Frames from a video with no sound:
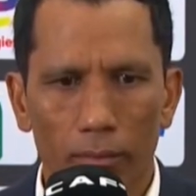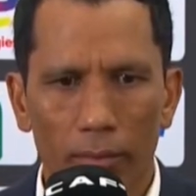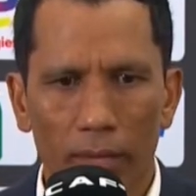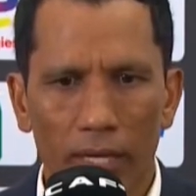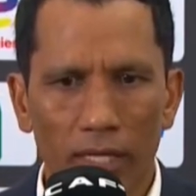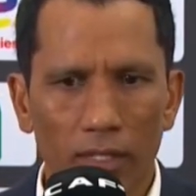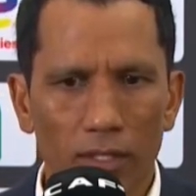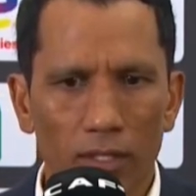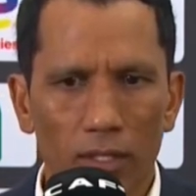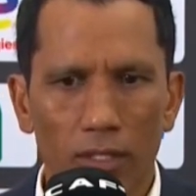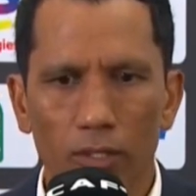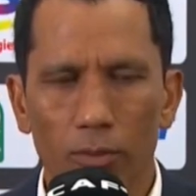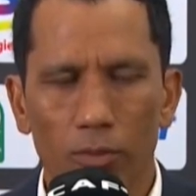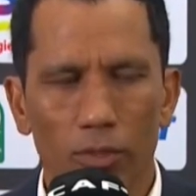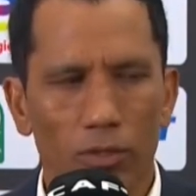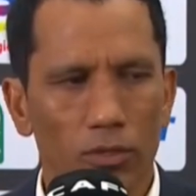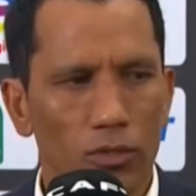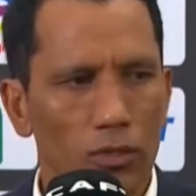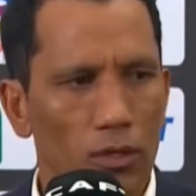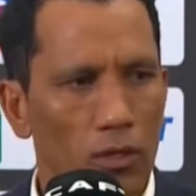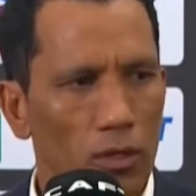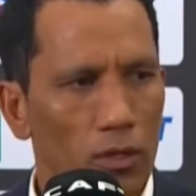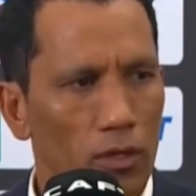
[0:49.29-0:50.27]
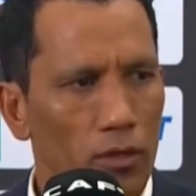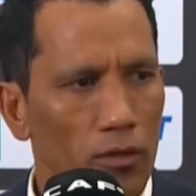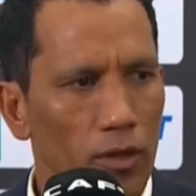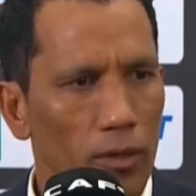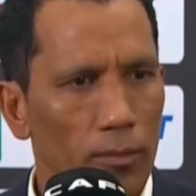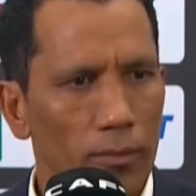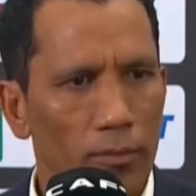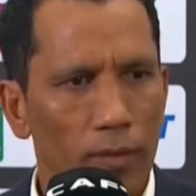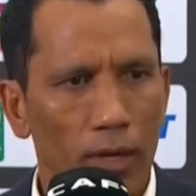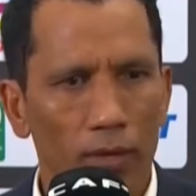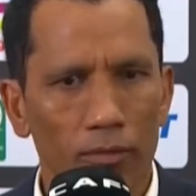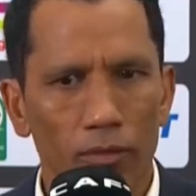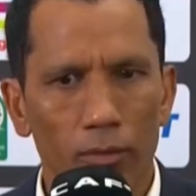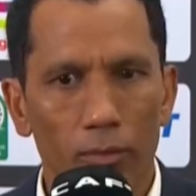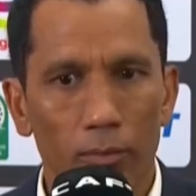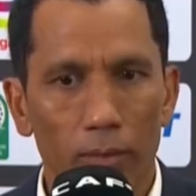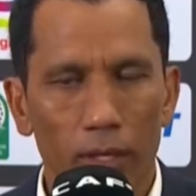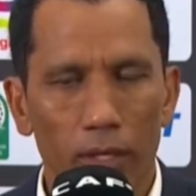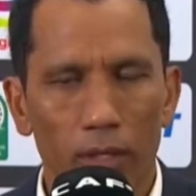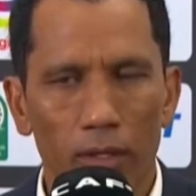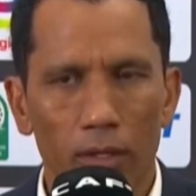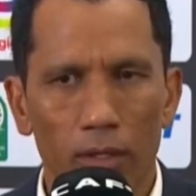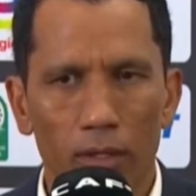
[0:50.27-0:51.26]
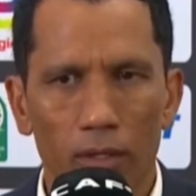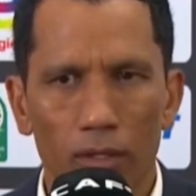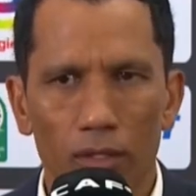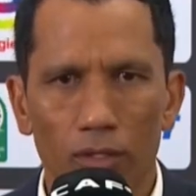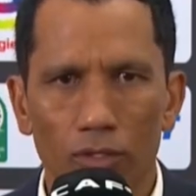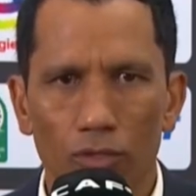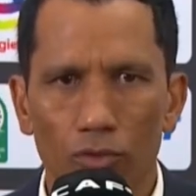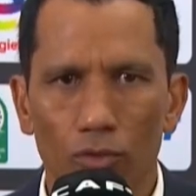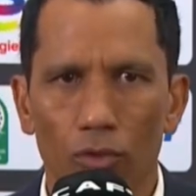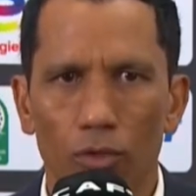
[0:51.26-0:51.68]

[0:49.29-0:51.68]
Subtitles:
basics, because a lot of them haven't played in this